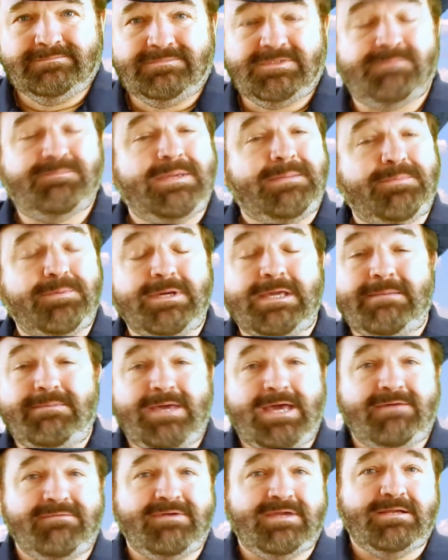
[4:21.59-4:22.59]
Do people keep
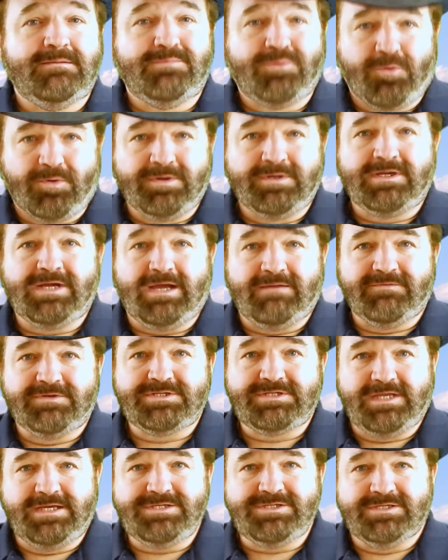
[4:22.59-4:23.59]
having important
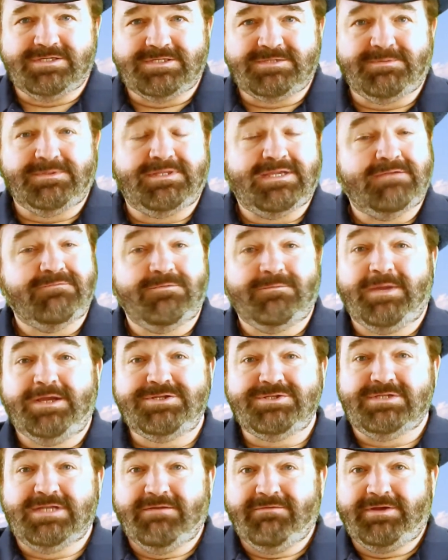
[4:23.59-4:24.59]
conversations, but the
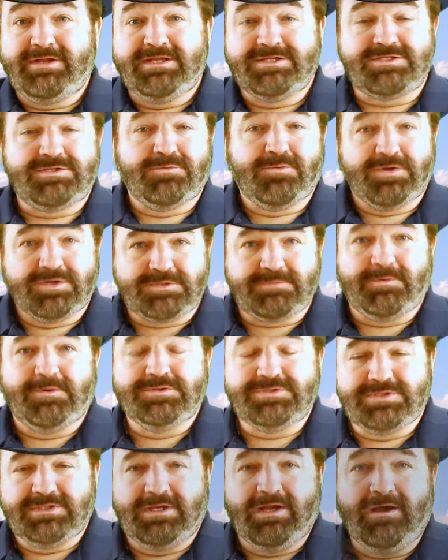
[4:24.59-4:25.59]
information never gets to where it's
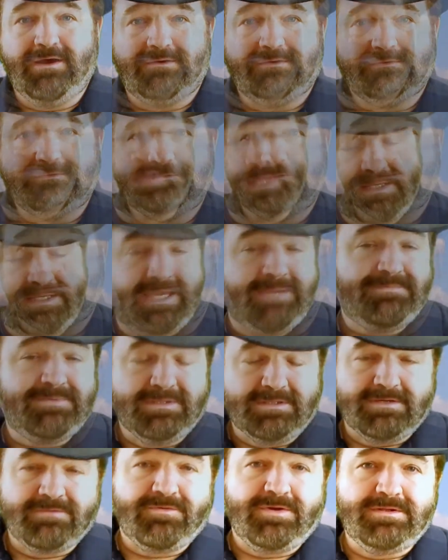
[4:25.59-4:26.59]
supposed to go? Keep
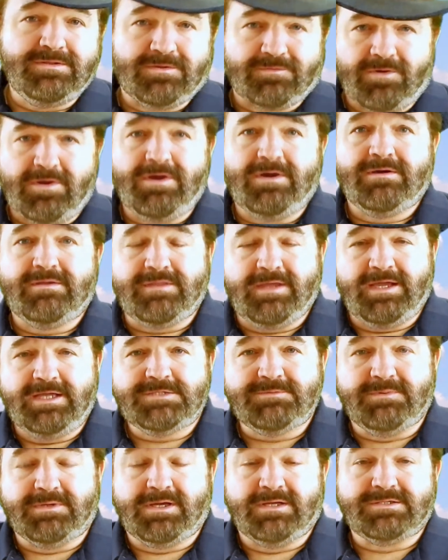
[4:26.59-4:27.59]
delivering the wrong
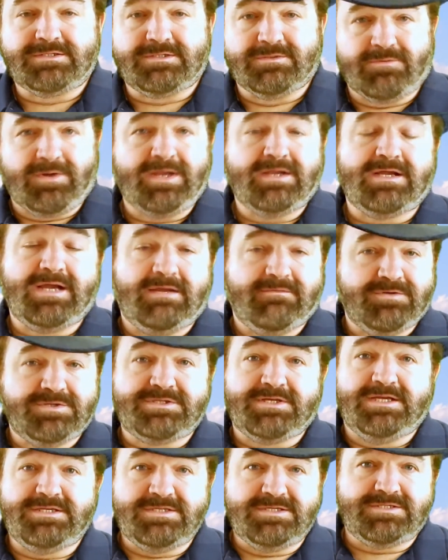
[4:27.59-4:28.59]
things because the right
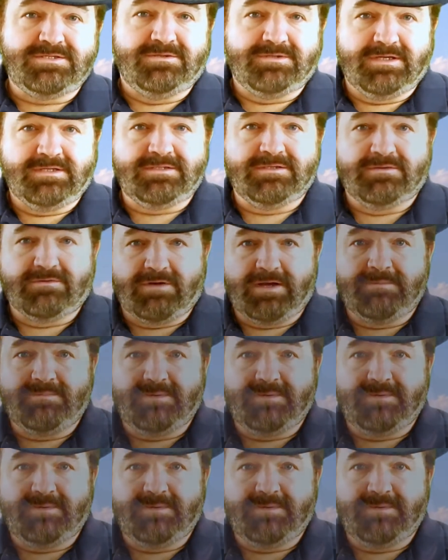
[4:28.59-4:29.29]
conversations don't get to the right